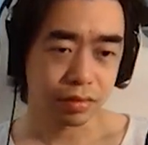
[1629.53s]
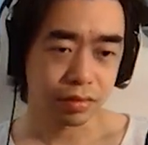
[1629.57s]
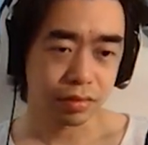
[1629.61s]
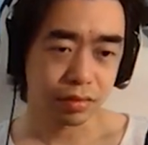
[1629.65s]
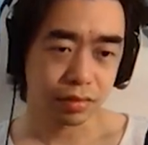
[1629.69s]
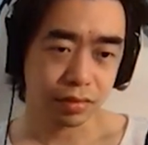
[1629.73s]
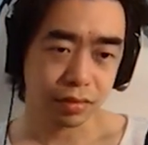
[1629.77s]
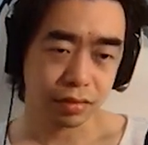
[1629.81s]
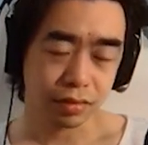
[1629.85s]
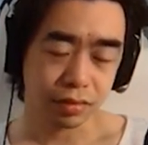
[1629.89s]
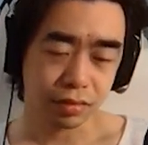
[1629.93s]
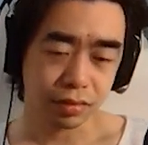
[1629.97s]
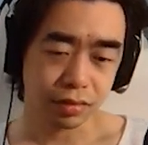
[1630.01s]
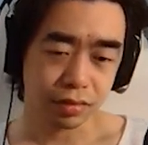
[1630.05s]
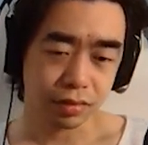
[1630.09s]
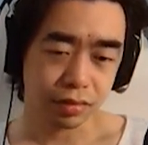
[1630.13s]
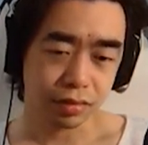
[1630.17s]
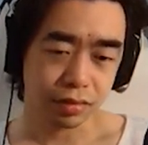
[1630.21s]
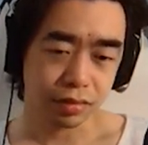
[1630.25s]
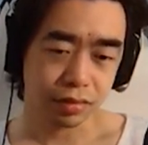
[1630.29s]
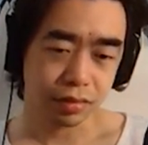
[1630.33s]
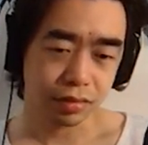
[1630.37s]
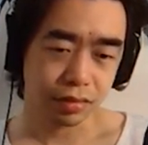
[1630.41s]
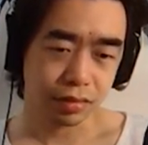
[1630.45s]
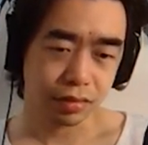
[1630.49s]

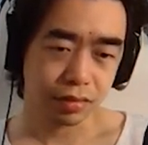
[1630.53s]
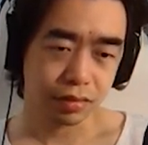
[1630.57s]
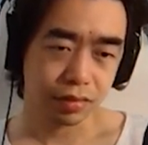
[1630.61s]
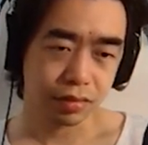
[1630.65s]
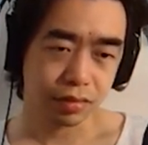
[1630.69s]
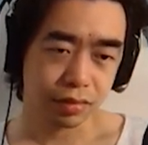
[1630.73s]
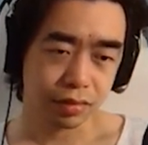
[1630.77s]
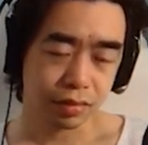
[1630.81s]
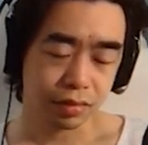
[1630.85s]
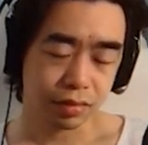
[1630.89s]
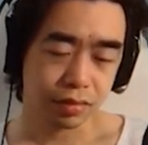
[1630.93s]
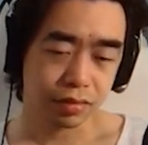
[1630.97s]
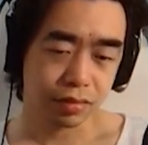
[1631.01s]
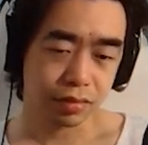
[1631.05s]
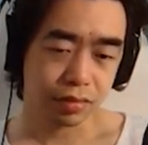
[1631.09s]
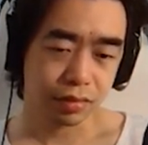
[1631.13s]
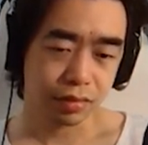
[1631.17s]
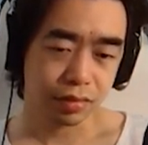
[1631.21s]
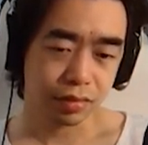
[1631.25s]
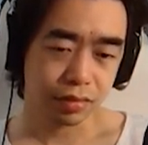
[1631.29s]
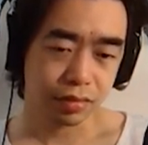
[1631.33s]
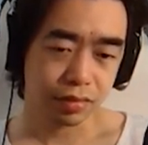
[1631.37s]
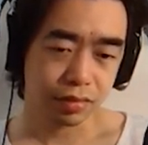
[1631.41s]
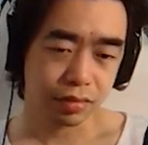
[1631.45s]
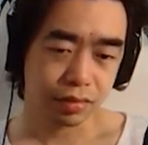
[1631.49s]

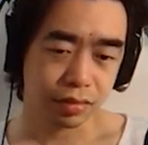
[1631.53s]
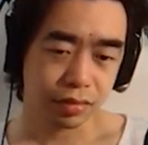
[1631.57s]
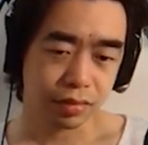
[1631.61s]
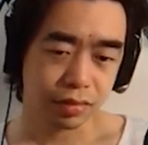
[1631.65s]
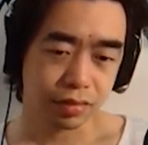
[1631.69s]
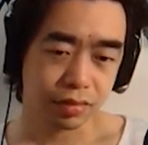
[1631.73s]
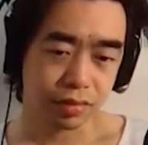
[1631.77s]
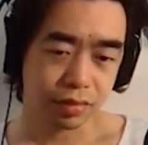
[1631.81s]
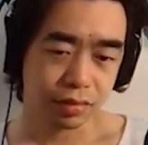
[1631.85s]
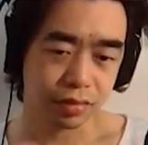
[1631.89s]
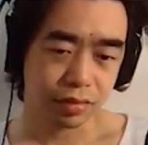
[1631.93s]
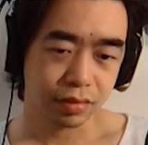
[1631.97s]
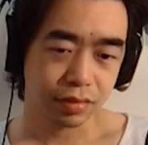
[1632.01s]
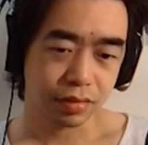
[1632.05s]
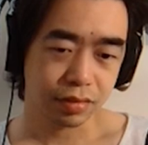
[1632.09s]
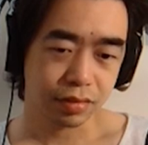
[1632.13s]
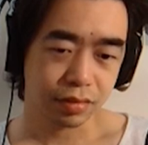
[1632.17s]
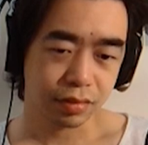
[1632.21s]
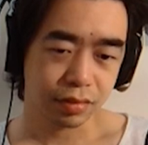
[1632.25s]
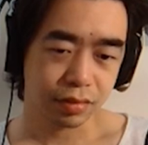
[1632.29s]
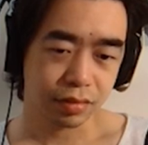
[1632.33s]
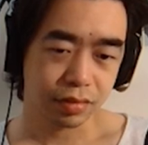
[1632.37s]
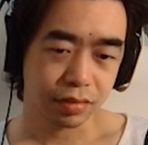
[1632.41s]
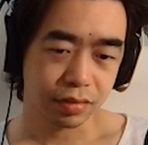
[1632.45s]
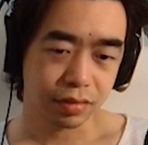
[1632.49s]

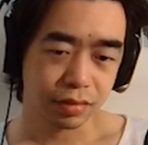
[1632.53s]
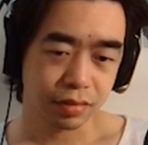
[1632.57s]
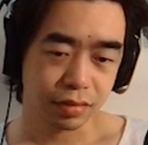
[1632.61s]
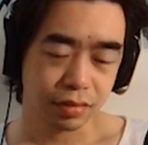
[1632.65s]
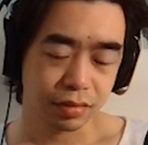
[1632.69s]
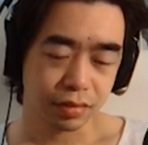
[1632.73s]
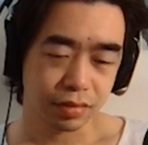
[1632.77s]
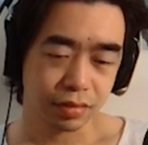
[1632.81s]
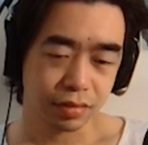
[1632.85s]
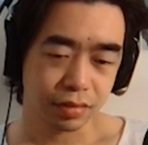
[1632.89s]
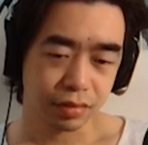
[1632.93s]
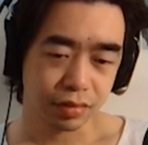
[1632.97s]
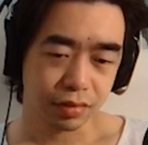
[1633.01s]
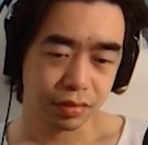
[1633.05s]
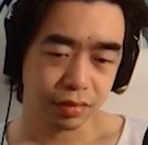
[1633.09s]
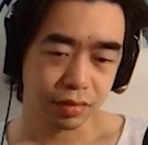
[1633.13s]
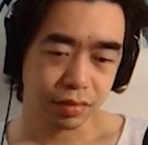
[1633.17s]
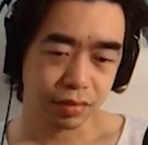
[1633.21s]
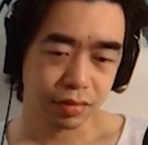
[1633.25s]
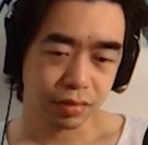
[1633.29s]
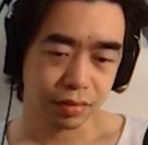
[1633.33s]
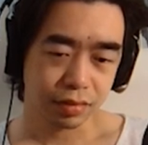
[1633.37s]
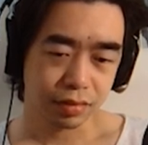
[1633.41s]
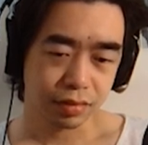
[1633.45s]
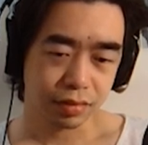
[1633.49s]

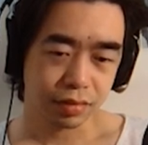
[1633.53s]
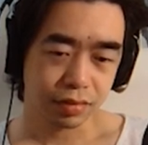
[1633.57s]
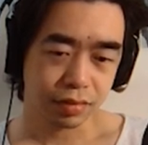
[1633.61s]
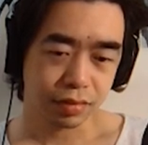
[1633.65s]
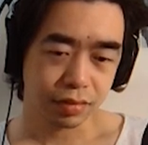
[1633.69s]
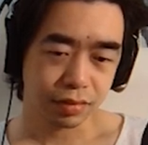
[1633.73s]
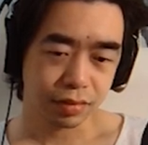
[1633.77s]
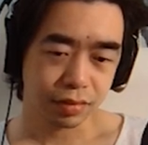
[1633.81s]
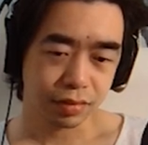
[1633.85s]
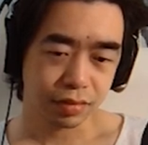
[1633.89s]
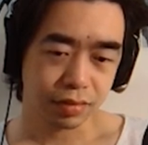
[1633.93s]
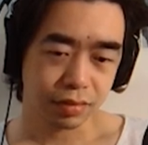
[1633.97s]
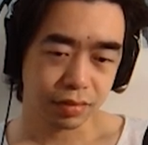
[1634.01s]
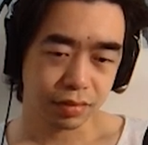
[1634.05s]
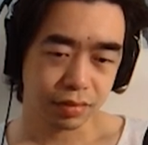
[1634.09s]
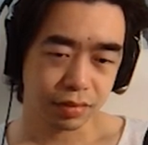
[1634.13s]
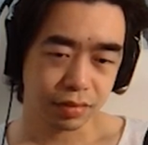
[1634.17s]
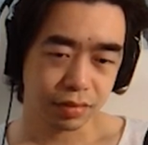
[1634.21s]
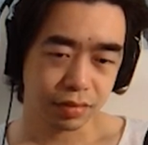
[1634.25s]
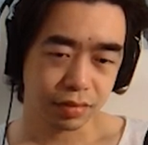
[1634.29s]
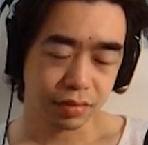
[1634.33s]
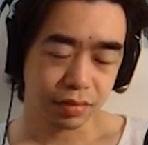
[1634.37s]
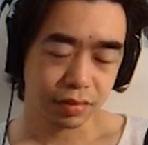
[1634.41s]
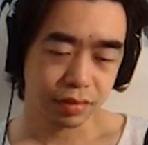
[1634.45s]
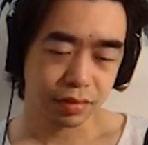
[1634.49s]

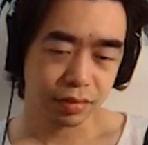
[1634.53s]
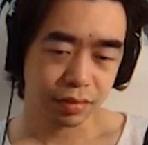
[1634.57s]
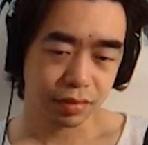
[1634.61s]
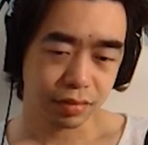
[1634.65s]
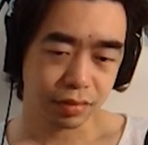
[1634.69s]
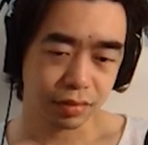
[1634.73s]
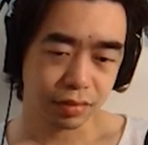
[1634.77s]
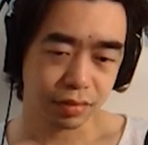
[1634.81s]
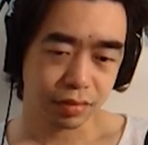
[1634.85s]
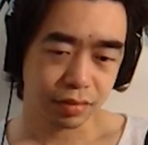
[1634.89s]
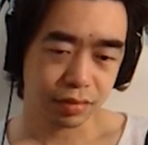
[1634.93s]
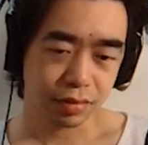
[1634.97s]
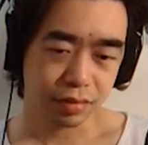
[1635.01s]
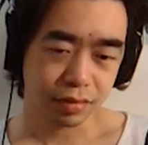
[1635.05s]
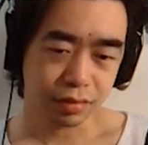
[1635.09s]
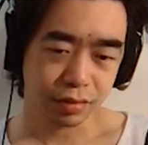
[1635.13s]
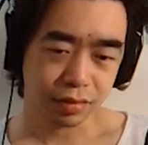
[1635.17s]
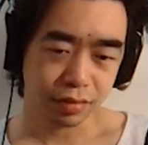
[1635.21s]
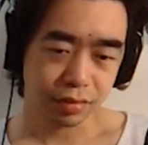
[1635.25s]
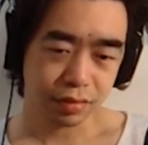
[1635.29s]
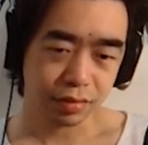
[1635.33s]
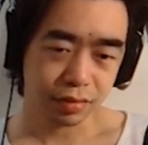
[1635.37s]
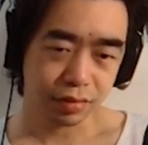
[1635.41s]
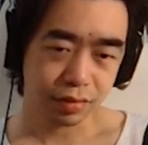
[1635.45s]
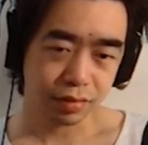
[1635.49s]

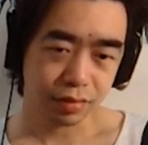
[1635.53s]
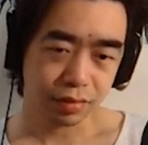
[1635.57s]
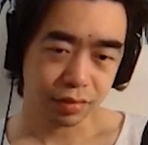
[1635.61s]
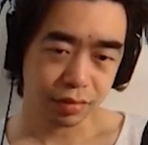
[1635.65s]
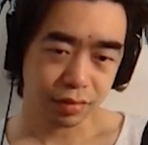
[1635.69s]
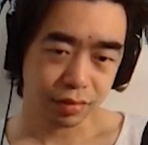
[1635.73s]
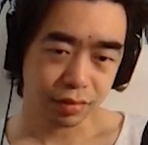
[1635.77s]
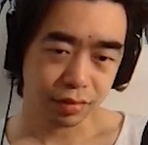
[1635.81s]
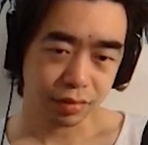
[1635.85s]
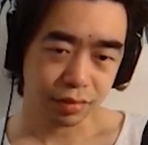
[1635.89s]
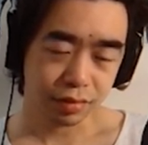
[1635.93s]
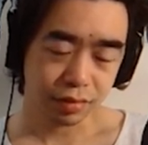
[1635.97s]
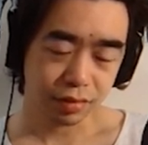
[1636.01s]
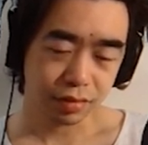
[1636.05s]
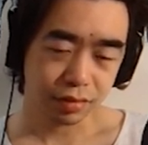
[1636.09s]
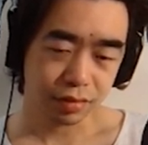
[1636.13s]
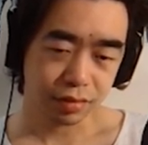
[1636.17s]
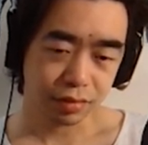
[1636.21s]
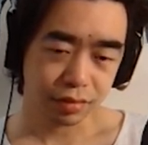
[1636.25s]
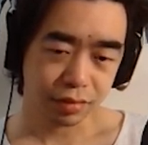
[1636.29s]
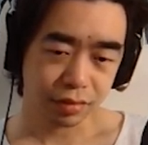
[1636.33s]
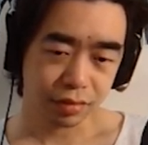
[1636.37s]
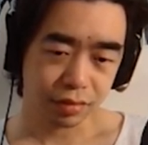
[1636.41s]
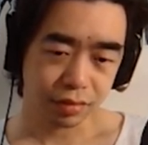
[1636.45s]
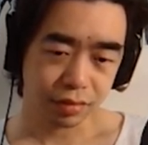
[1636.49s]

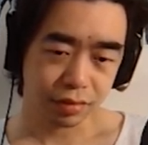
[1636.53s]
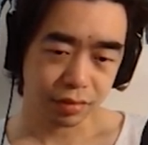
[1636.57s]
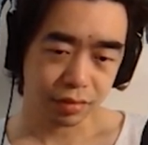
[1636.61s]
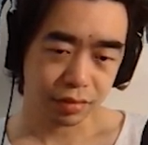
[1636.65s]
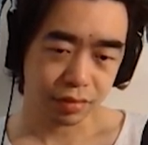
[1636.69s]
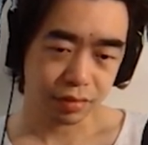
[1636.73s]
(silent)